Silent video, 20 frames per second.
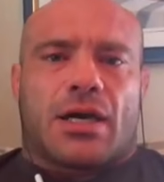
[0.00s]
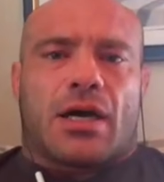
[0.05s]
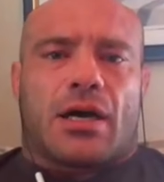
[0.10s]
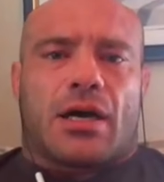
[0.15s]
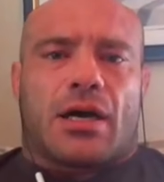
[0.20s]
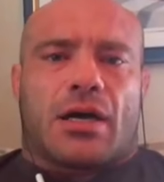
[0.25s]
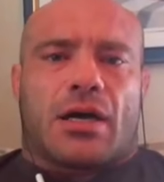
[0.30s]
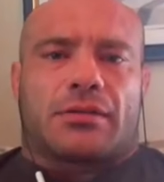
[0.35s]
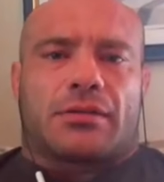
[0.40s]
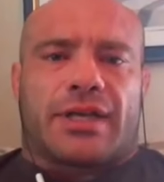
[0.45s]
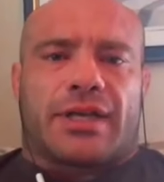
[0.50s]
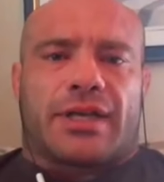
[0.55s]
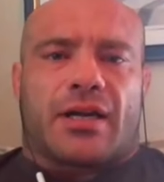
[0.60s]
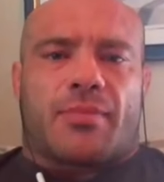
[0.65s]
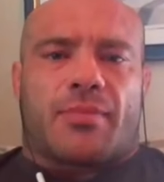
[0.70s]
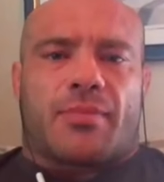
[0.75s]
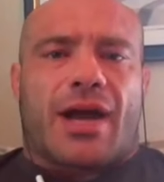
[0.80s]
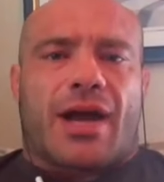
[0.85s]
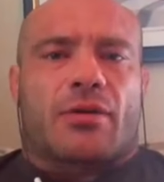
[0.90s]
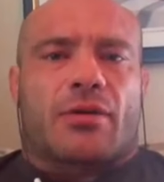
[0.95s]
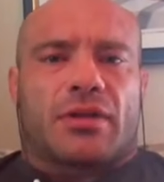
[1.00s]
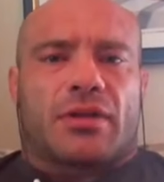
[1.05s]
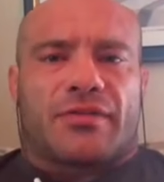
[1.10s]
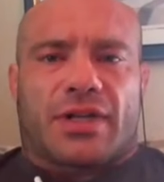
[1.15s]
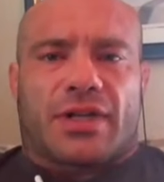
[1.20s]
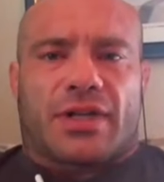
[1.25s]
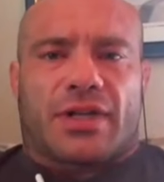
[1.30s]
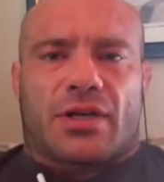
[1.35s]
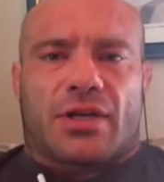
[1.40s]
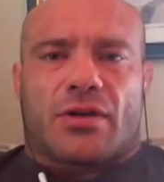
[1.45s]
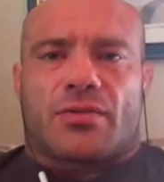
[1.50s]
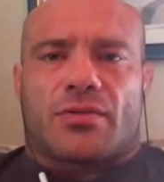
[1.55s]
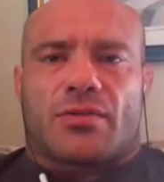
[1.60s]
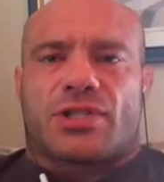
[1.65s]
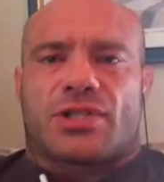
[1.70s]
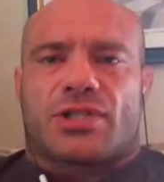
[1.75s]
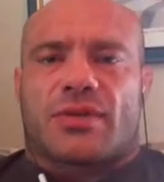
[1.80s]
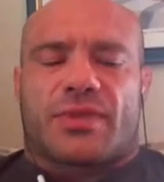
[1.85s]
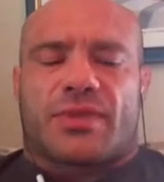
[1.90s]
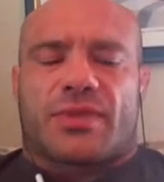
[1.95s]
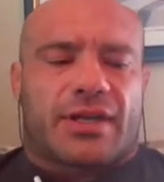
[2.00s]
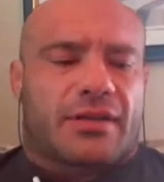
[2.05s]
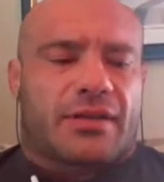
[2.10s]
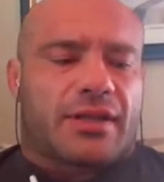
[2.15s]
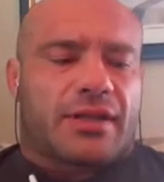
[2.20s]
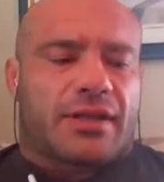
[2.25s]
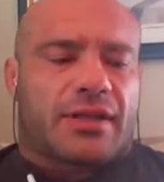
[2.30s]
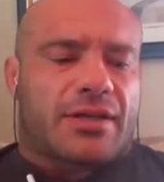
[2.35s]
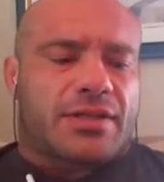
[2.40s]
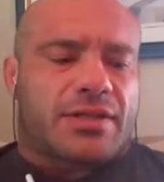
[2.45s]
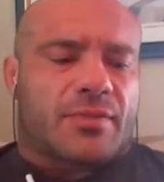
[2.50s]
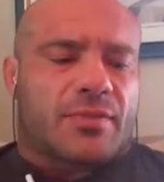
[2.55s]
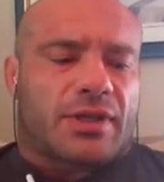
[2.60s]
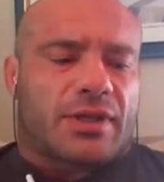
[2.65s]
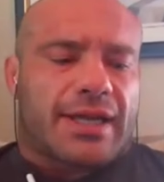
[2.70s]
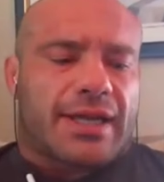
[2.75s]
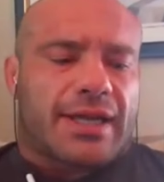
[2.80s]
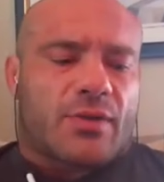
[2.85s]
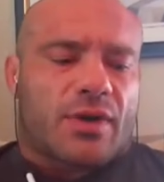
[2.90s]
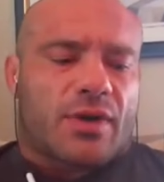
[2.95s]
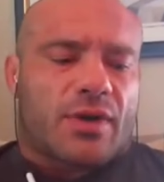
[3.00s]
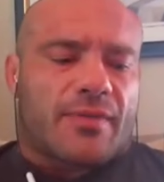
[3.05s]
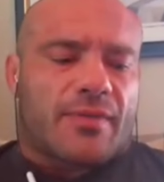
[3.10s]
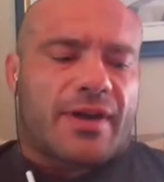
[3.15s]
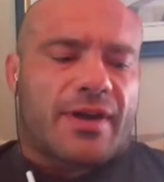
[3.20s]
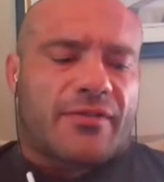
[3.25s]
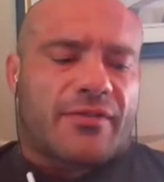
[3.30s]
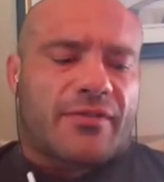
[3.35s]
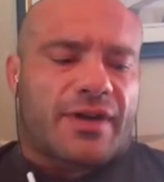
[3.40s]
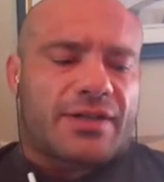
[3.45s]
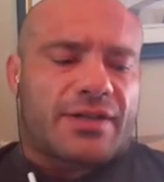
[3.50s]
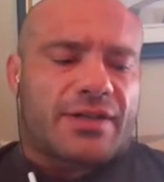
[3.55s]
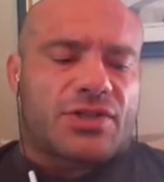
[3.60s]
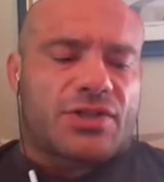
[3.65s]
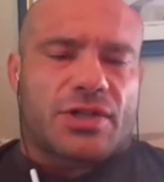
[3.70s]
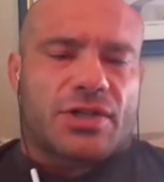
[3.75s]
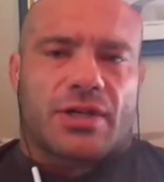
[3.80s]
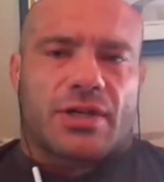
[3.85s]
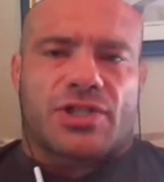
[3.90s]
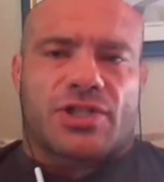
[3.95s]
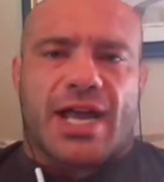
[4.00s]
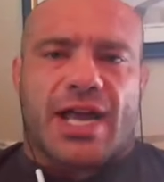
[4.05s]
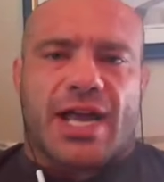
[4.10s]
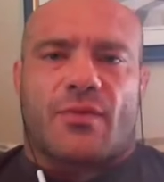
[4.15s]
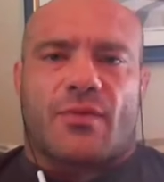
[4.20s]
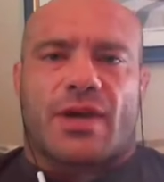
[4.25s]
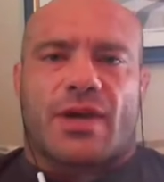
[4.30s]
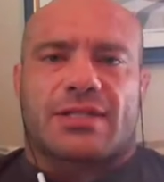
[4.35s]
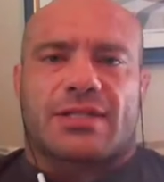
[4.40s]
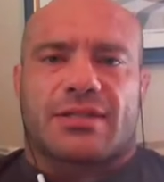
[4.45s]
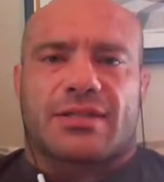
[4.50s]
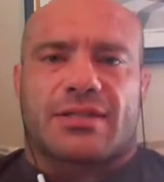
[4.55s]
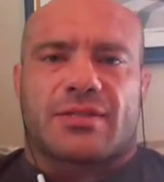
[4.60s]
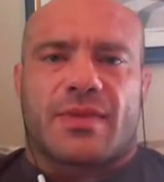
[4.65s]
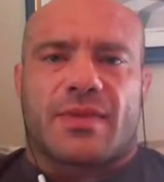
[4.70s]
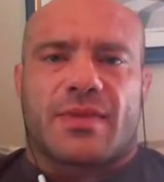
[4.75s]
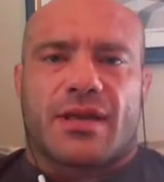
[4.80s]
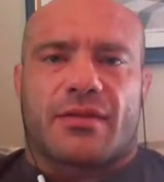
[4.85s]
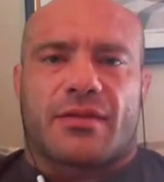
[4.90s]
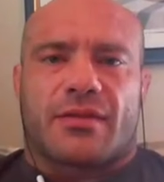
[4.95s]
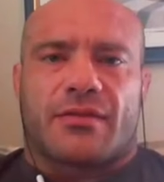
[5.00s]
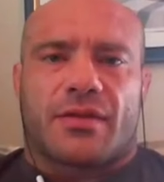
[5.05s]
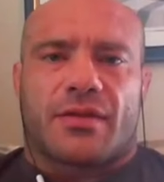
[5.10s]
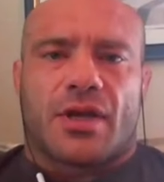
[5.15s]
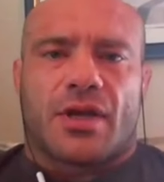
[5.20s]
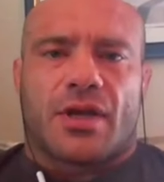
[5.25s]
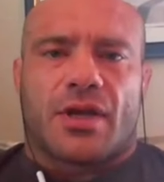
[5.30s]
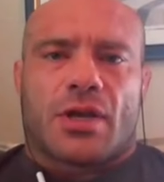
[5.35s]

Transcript: uh, like a powerlifting coach, something like someone like one of my friends, uh, Chad Wesley Smith.